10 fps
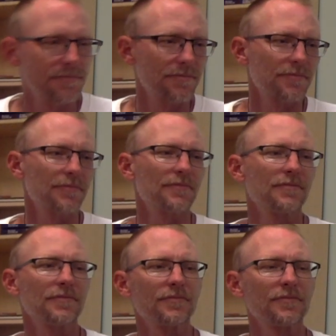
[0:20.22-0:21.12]

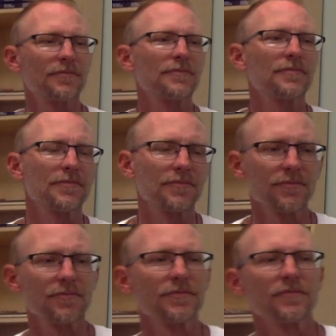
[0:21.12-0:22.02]

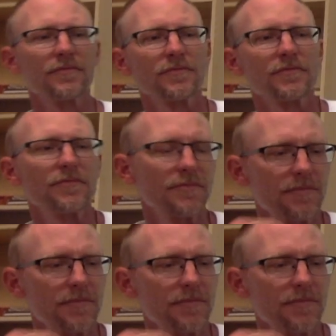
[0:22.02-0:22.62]
The person shown says nothing.